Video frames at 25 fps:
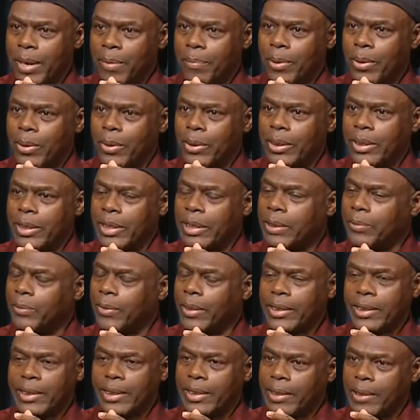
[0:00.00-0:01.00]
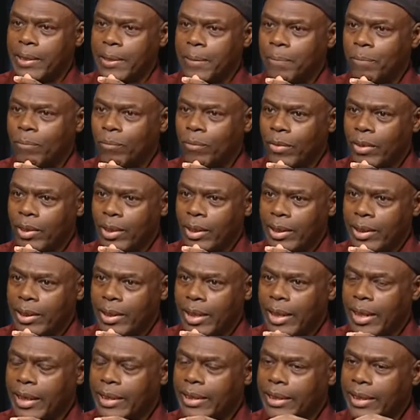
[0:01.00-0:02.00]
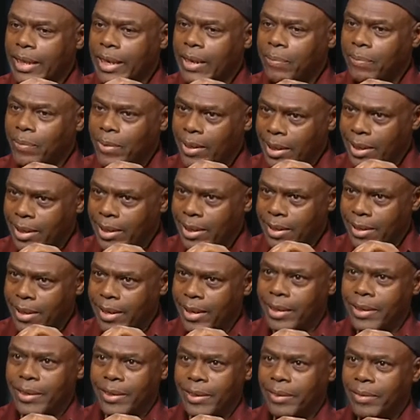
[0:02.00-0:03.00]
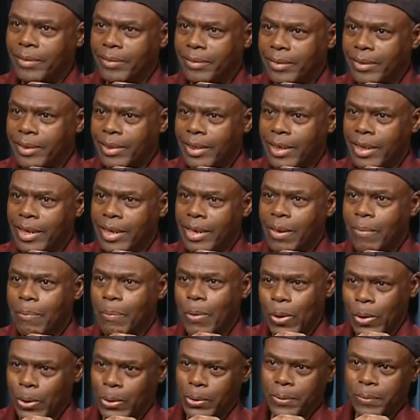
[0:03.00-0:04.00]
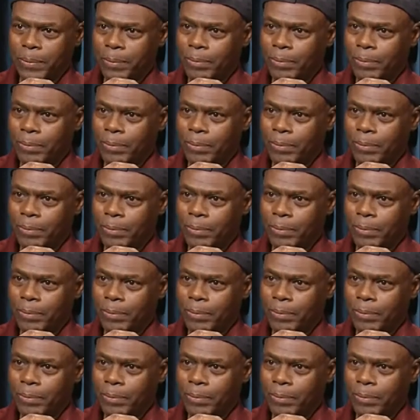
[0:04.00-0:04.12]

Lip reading: Because let's face it, the last time I checked, Paul,